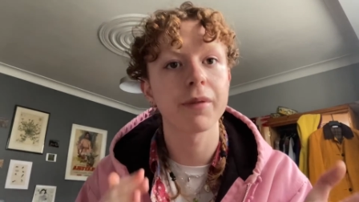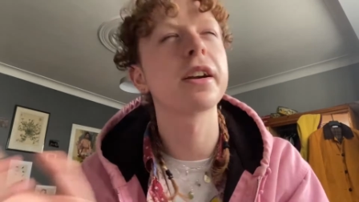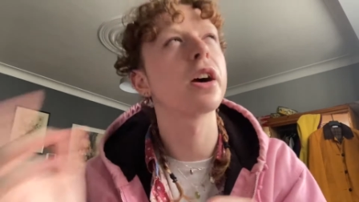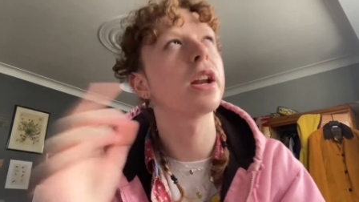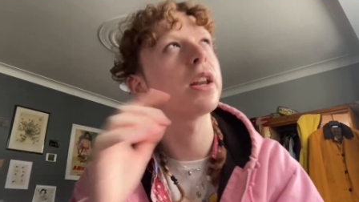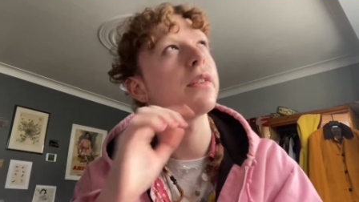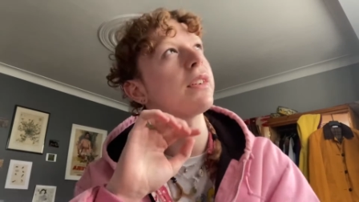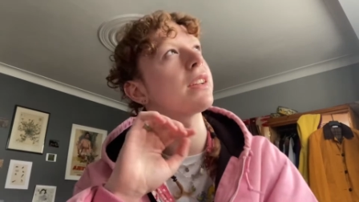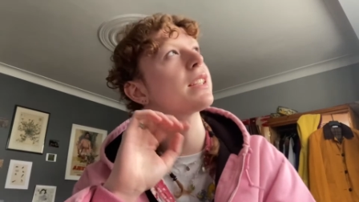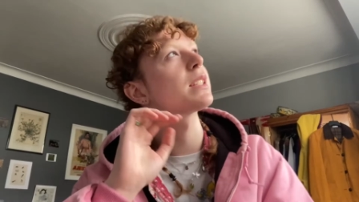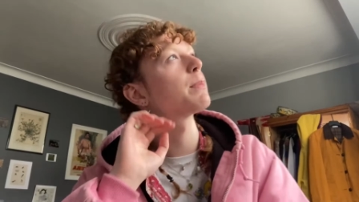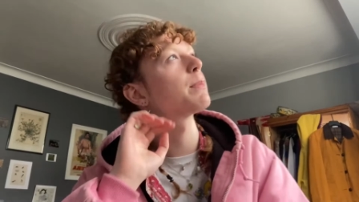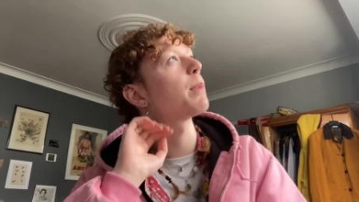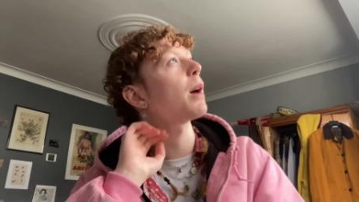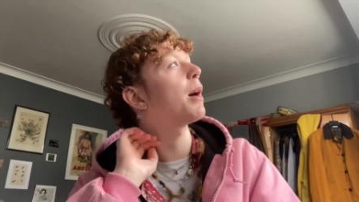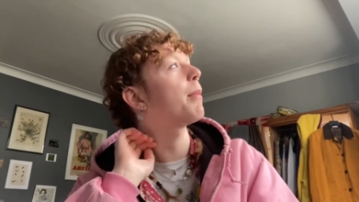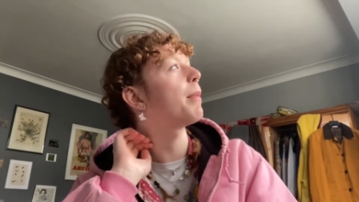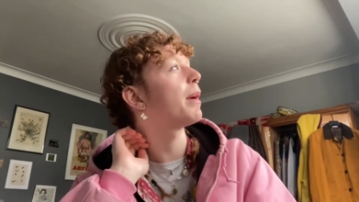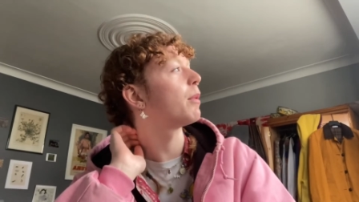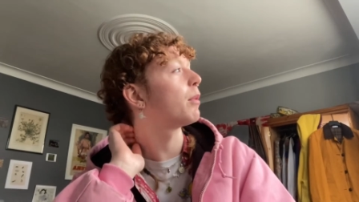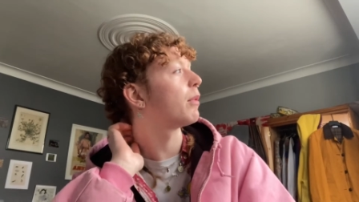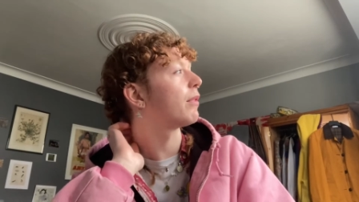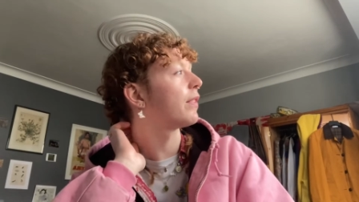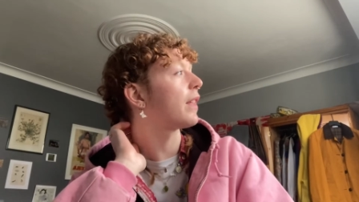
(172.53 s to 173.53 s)
Kind of
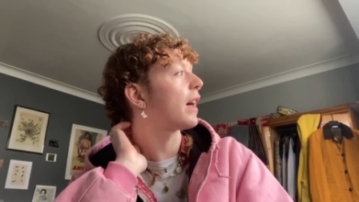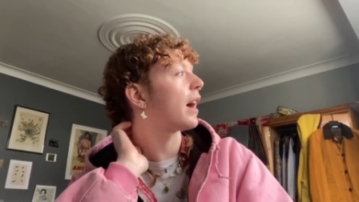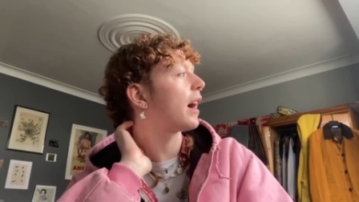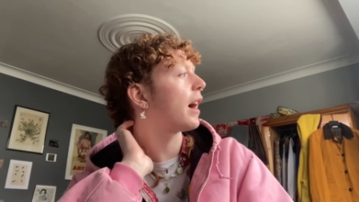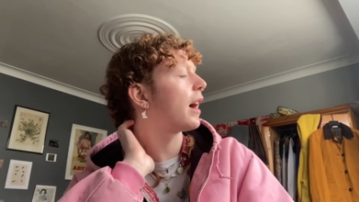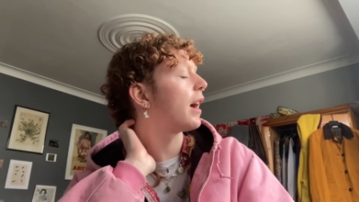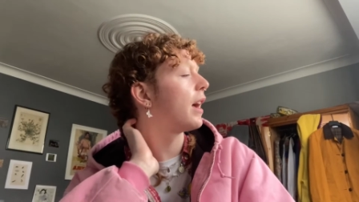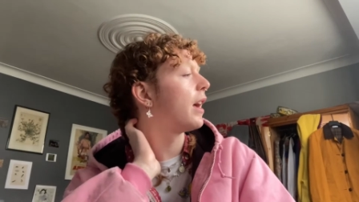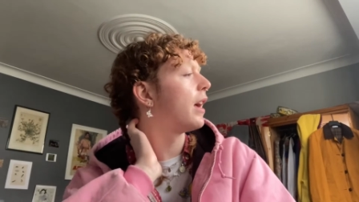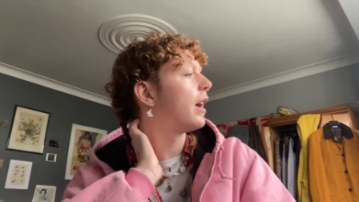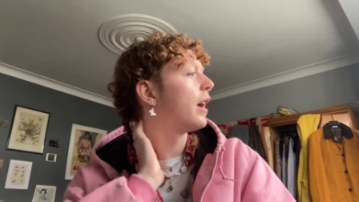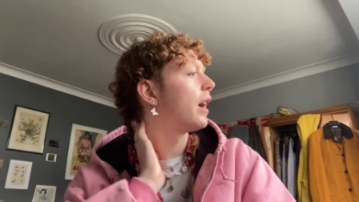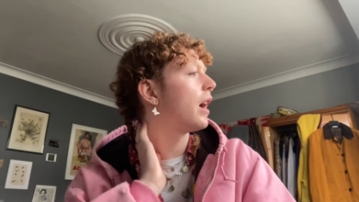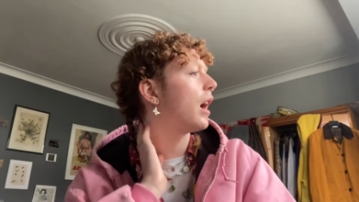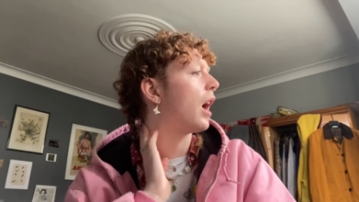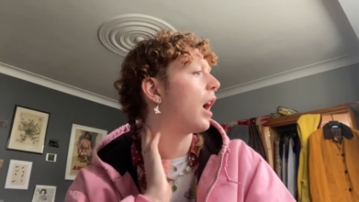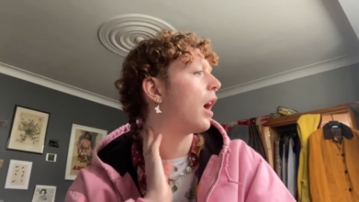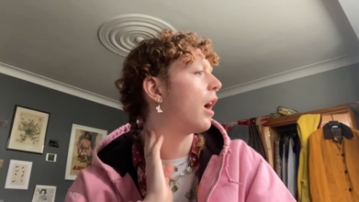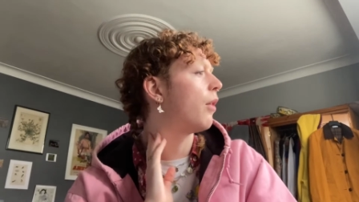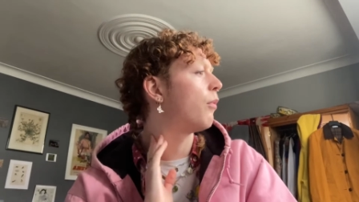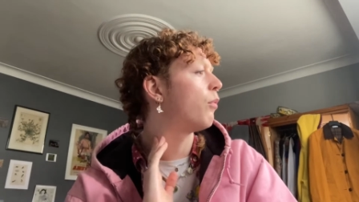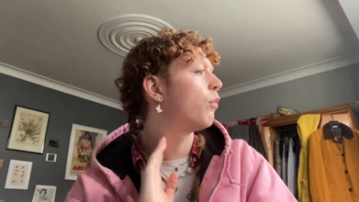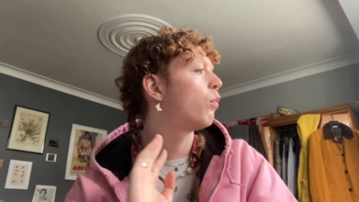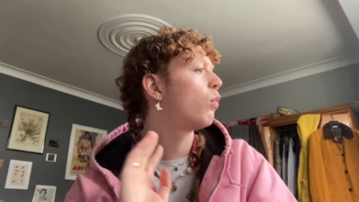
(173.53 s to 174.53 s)
experiment with that,
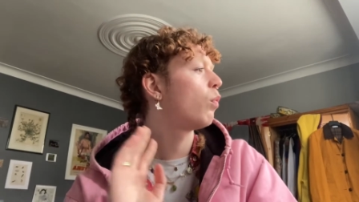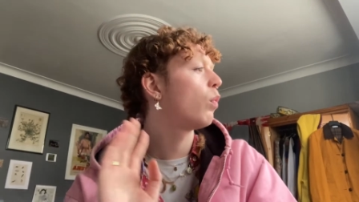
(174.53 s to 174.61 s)
um,